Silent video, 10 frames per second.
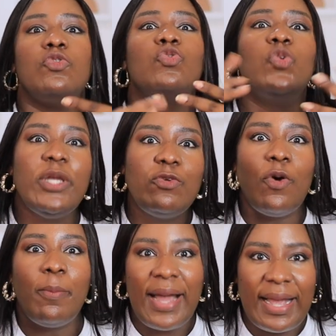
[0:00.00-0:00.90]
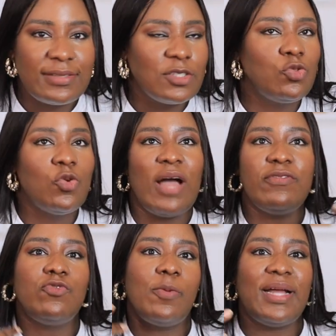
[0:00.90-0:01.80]
doing romance, into
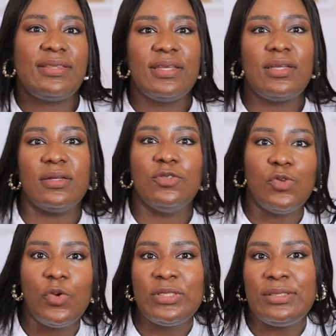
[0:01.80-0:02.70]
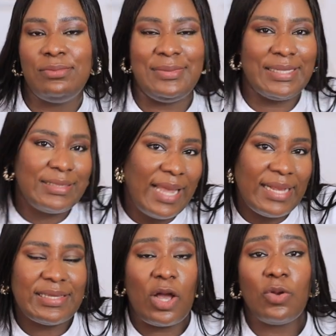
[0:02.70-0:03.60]
having romantic, you know, date
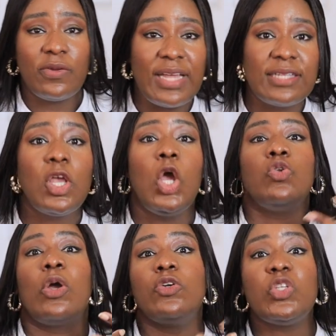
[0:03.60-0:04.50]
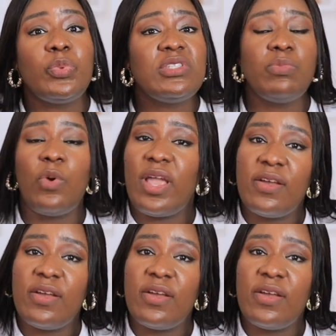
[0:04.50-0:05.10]
nights and all of that. You're going to put in more